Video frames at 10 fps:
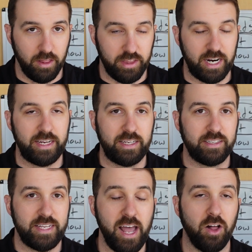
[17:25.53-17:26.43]
then I
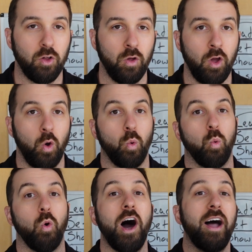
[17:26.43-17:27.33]
can tell
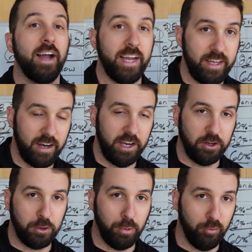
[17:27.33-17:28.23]
why I
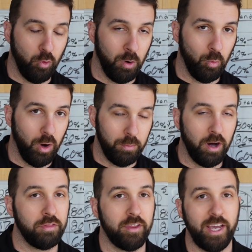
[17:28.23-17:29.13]
underperform one month